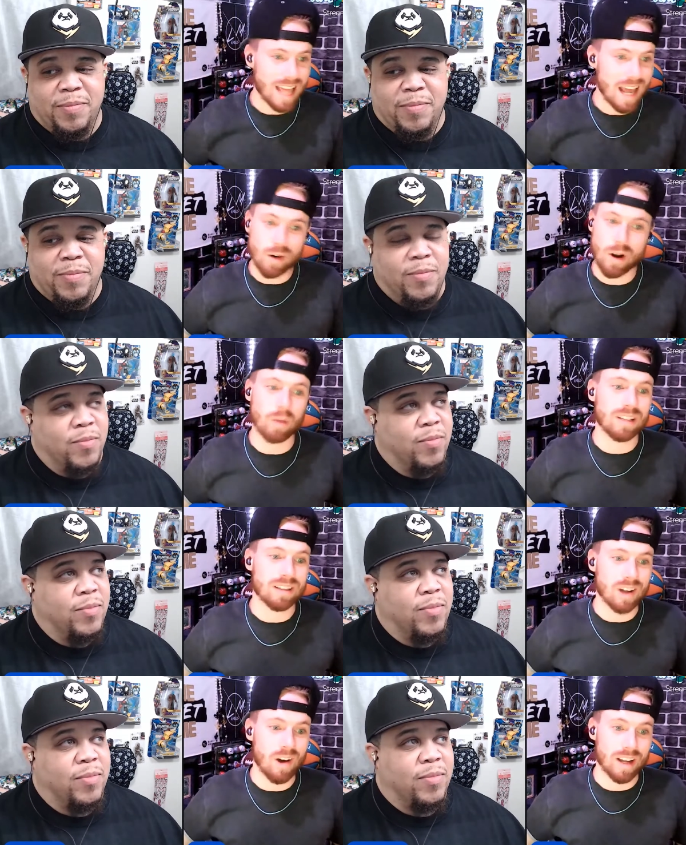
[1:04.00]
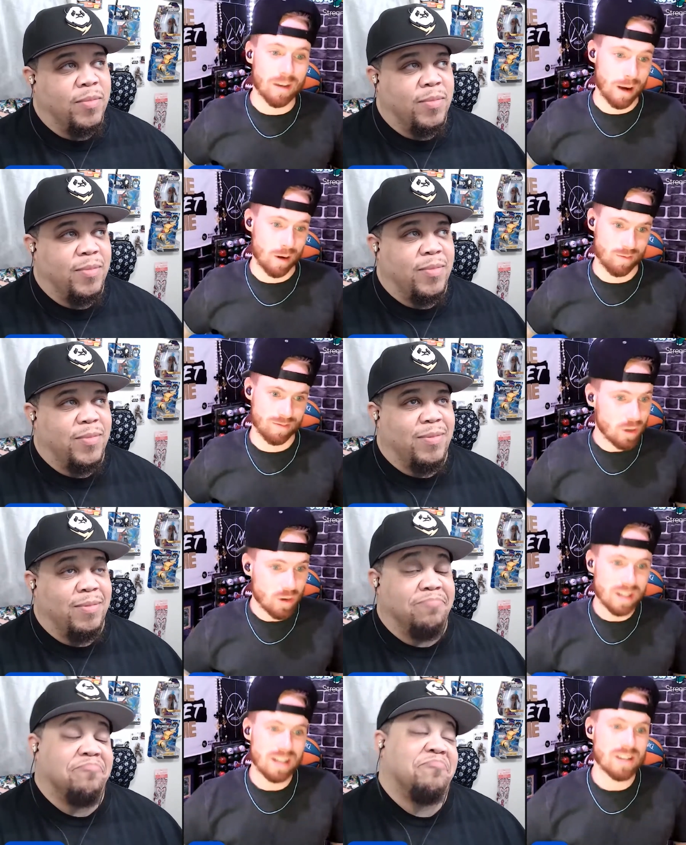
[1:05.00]
Speaker 1: they don't know what they're talking about.
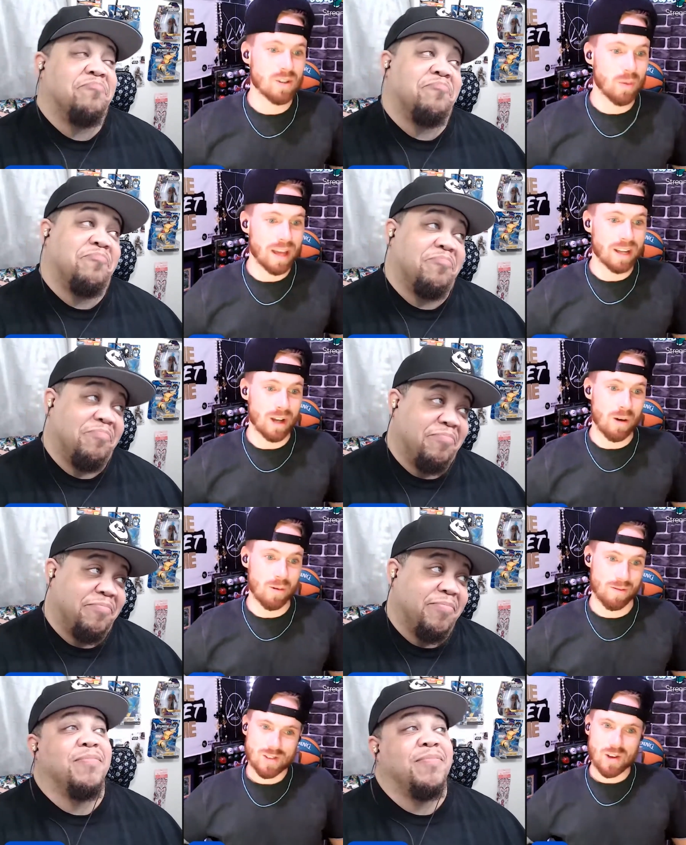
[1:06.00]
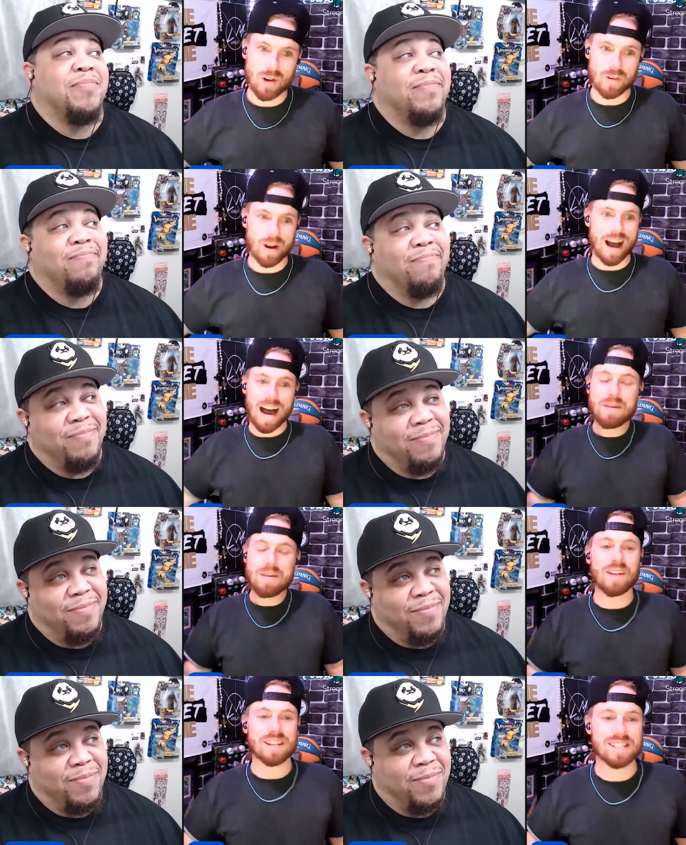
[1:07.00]
Union is the way to go. So I'm
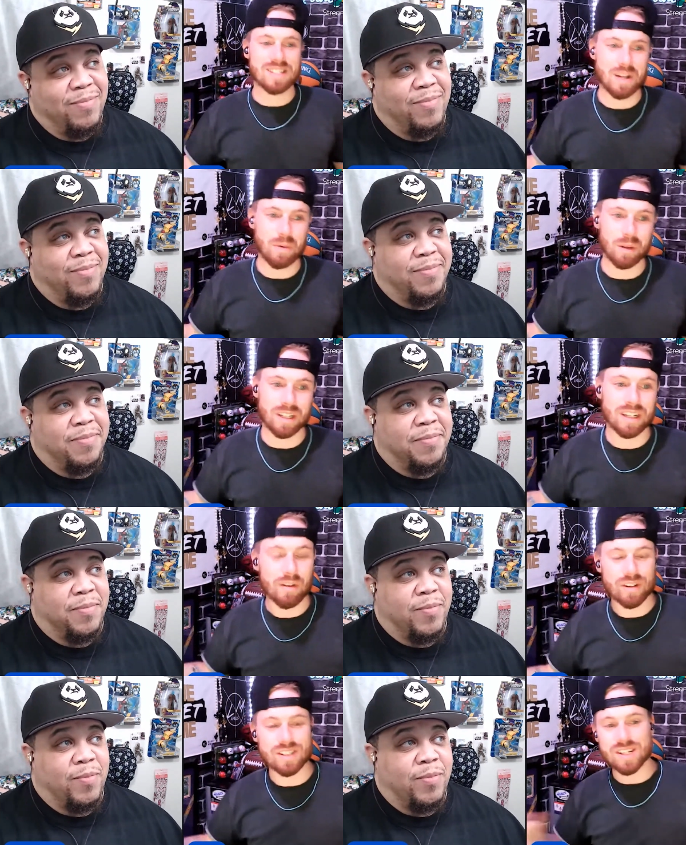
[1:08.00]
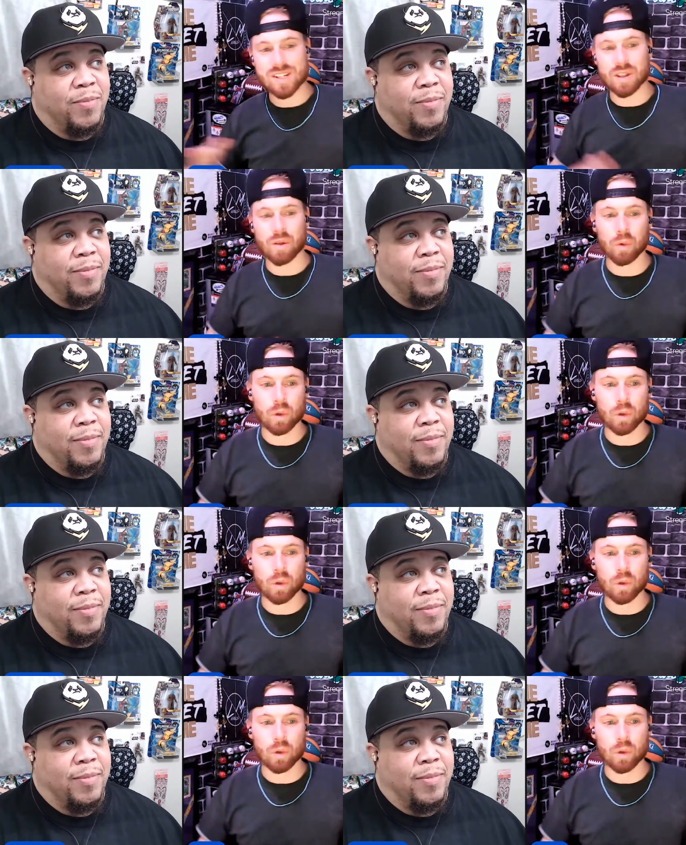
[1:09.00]
interested to see what the difference is in the